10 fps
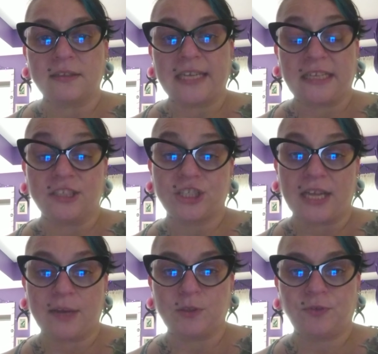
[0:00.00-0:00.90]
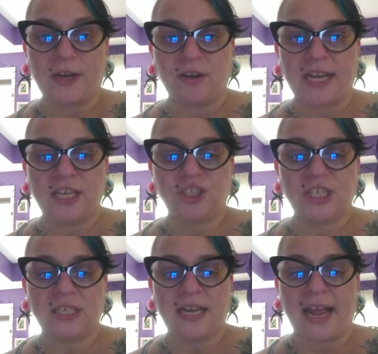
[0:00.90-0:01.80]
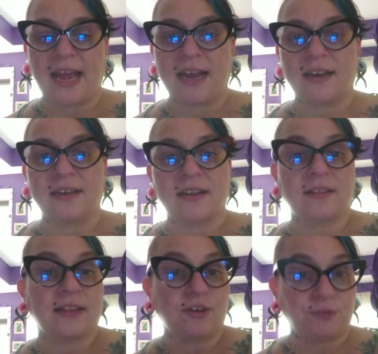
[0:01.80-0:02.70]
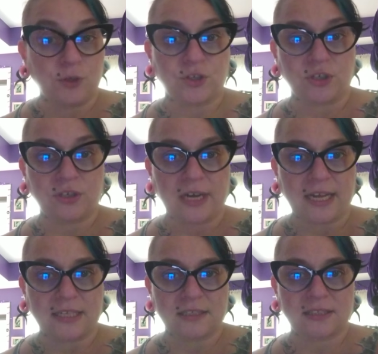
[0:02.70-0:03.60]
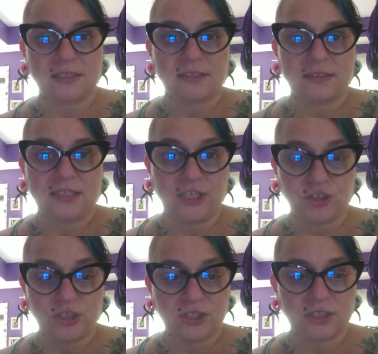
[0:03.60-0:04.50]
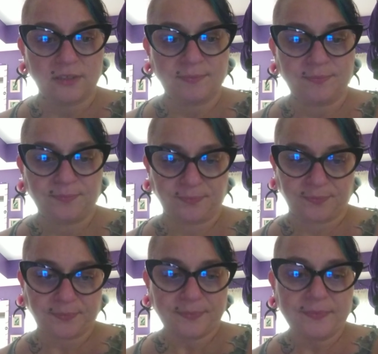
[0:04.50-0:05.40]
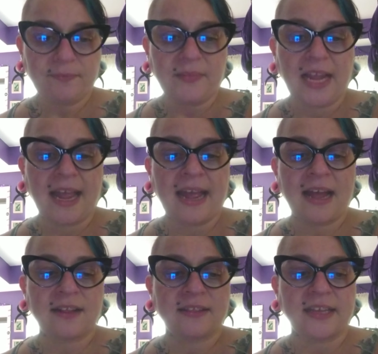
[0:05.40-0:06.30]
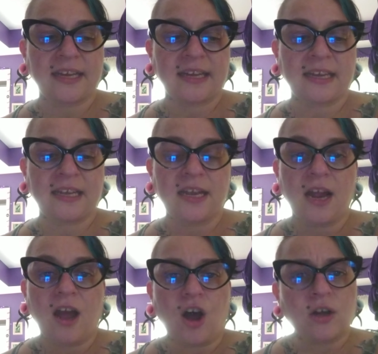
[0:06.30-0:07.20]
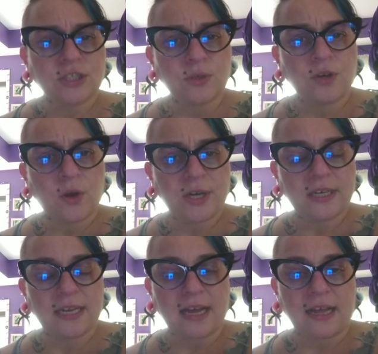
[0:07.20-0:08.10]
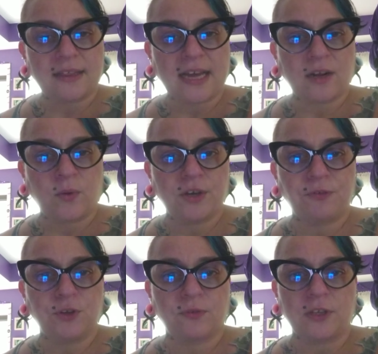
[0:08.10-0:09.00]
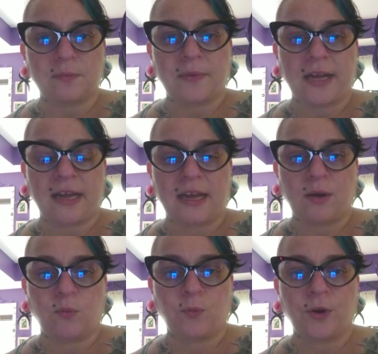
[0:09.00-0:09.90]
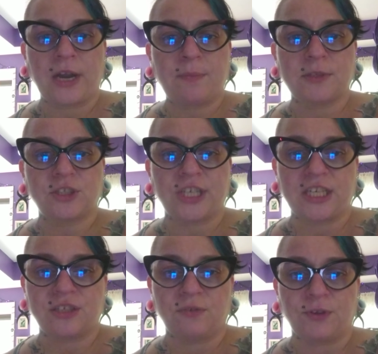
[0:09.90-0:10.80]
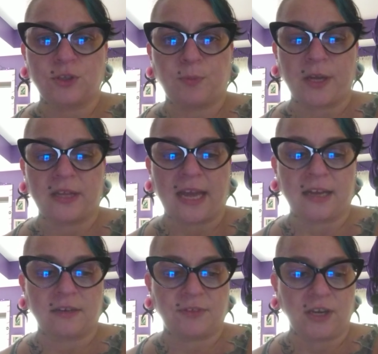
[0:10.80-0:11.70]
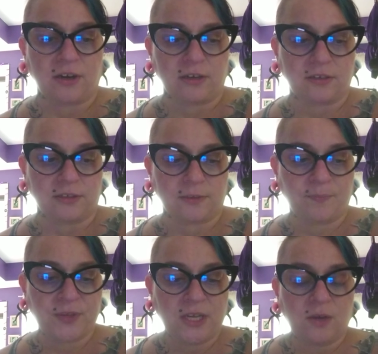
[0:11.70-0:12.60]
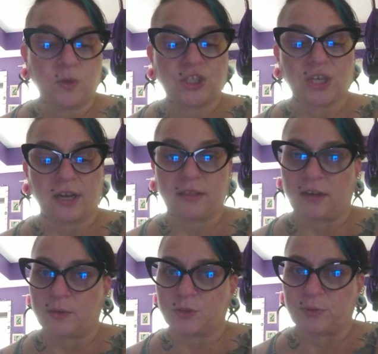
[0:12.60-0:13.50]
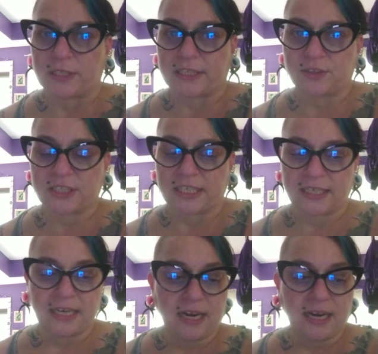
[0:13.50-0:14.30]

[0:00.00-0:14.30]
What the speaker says: English language variation and their future as teachers. And they also noted that quite a few of them were able to change their views by the end of the article, which I thought it was really interesting.